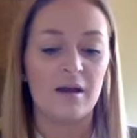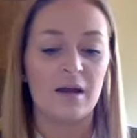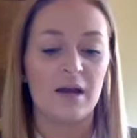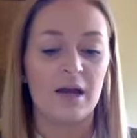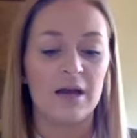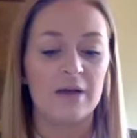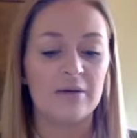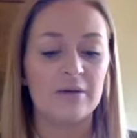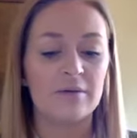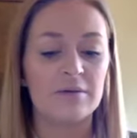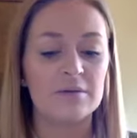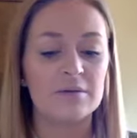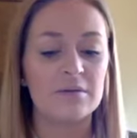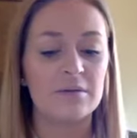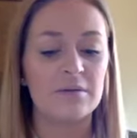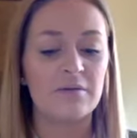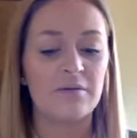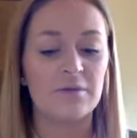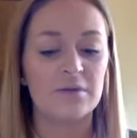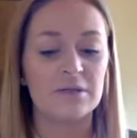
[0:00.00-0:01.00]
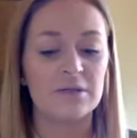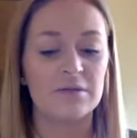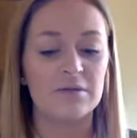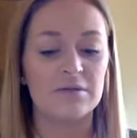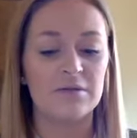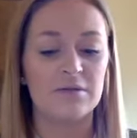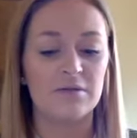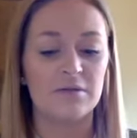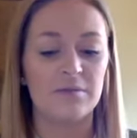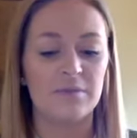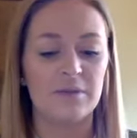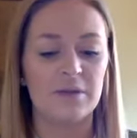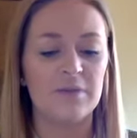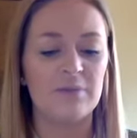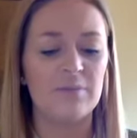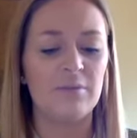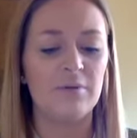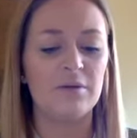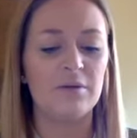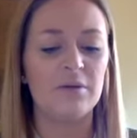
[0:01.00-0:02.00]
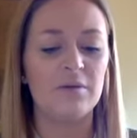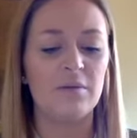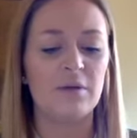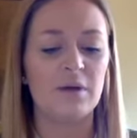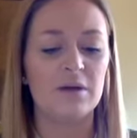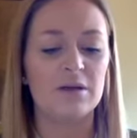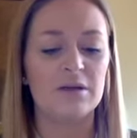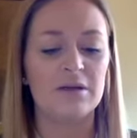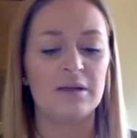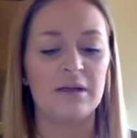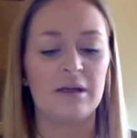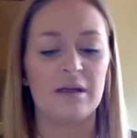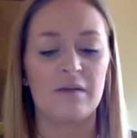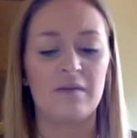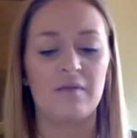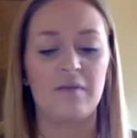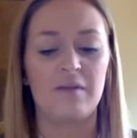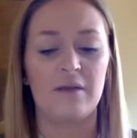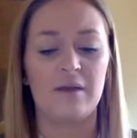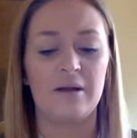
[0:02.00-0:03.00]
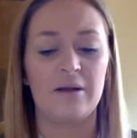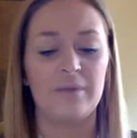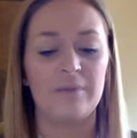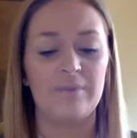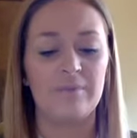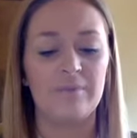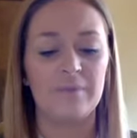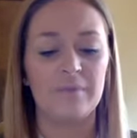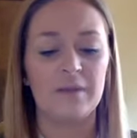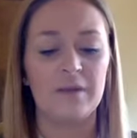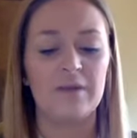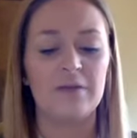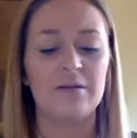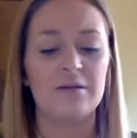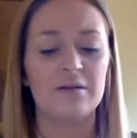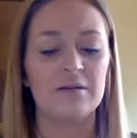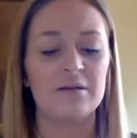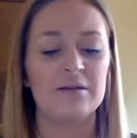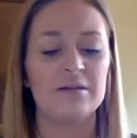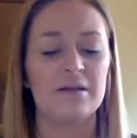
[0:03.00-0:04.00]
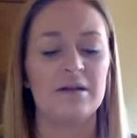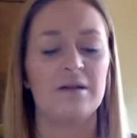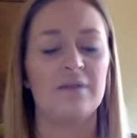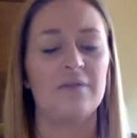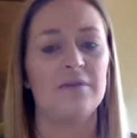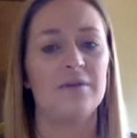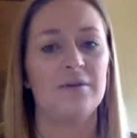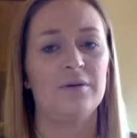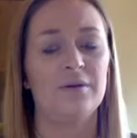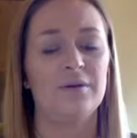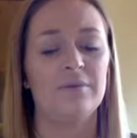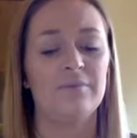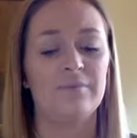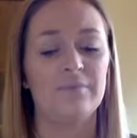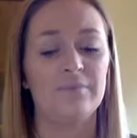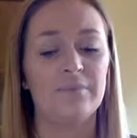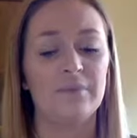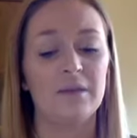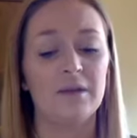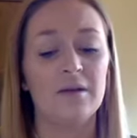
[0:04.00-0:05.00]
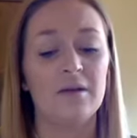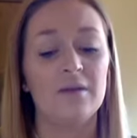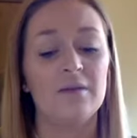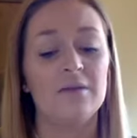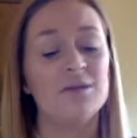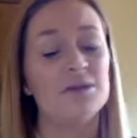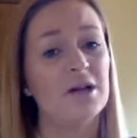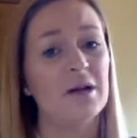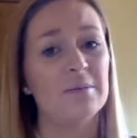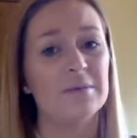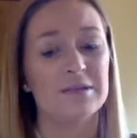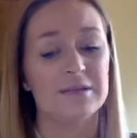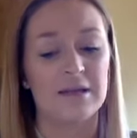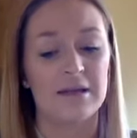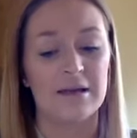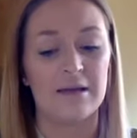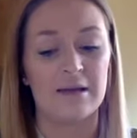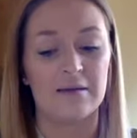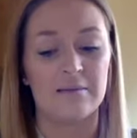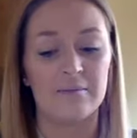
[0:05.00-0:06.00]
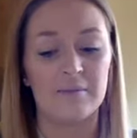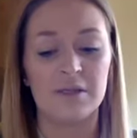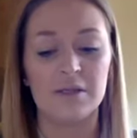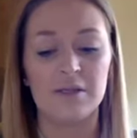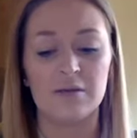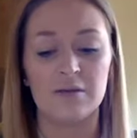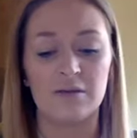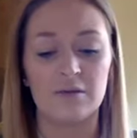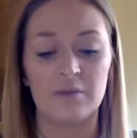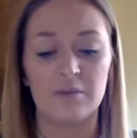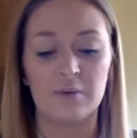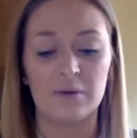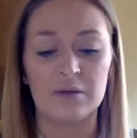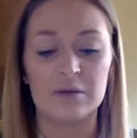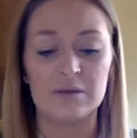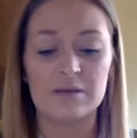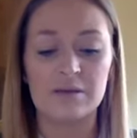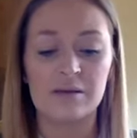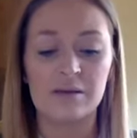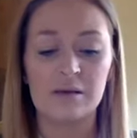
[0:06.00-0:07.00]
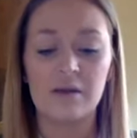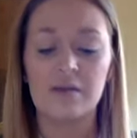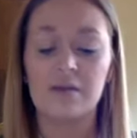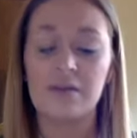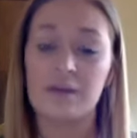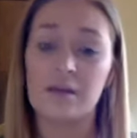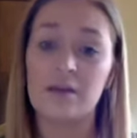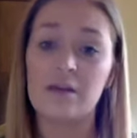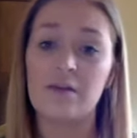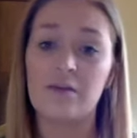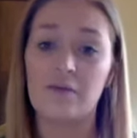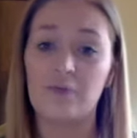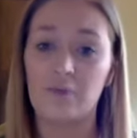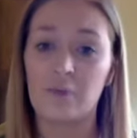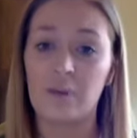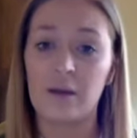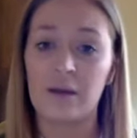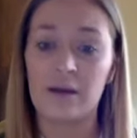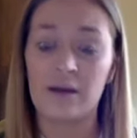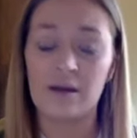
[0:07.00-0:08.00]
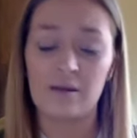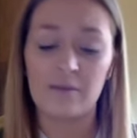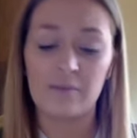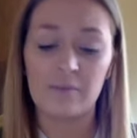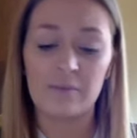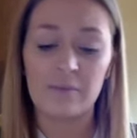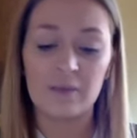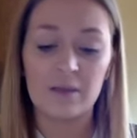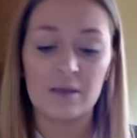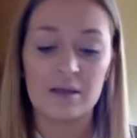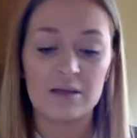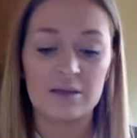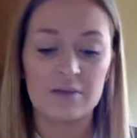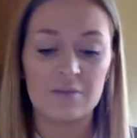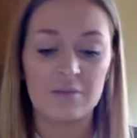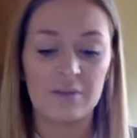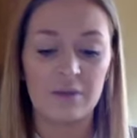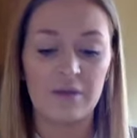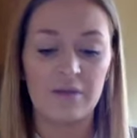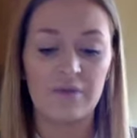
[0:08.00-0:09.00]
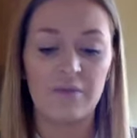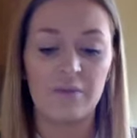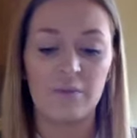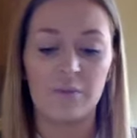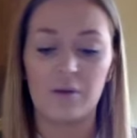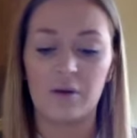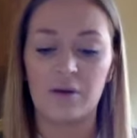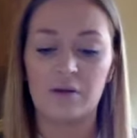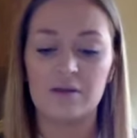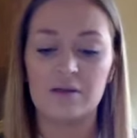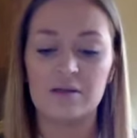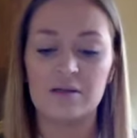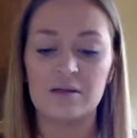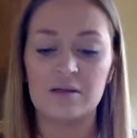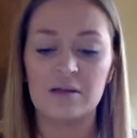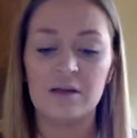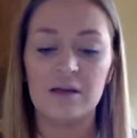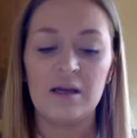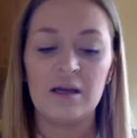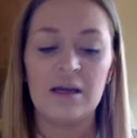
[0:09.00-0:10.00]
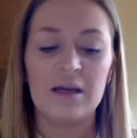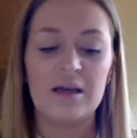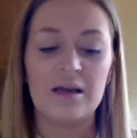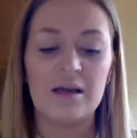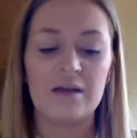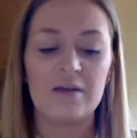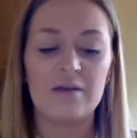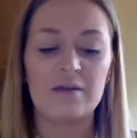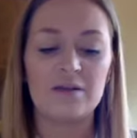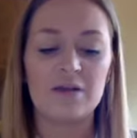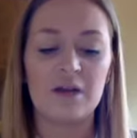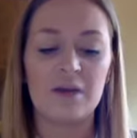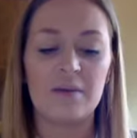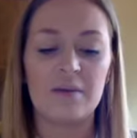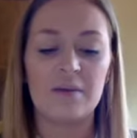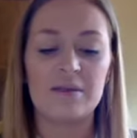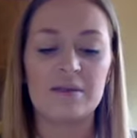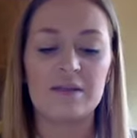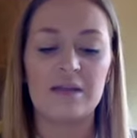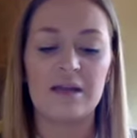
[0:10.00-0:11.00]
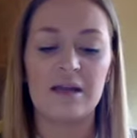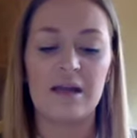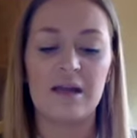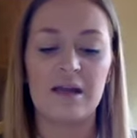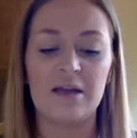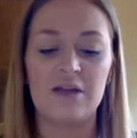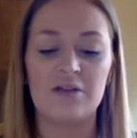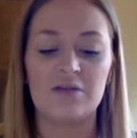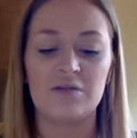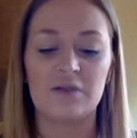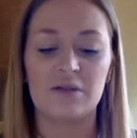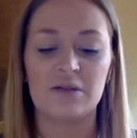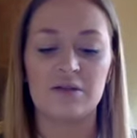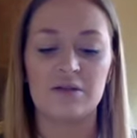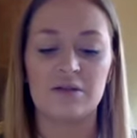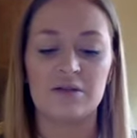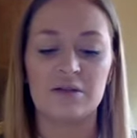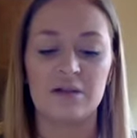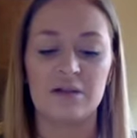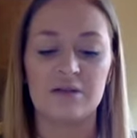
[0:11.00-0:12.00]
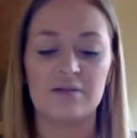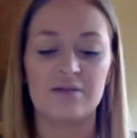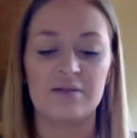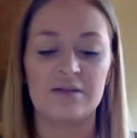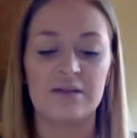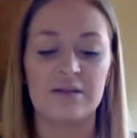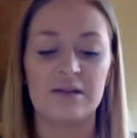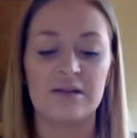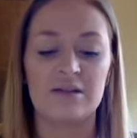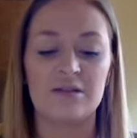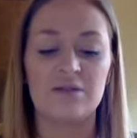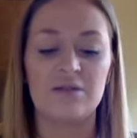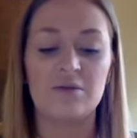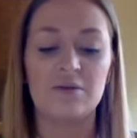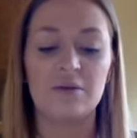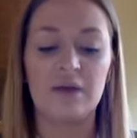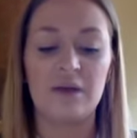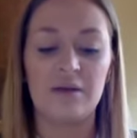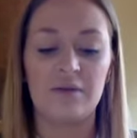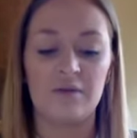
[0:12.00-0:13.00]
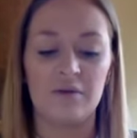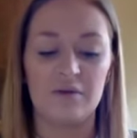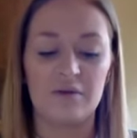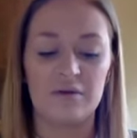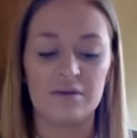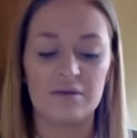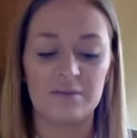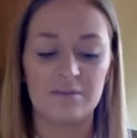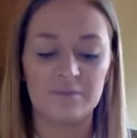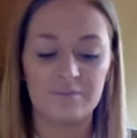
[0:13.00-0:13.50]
Eirik was only 14 years old, but he boldly walked to the head of the line. He took the sign off the door. The job is taken, he told the boys. Thank you for waiting. His bluff worked. He got the job and stayed at H. Richter's Sons for the next 2.5 years.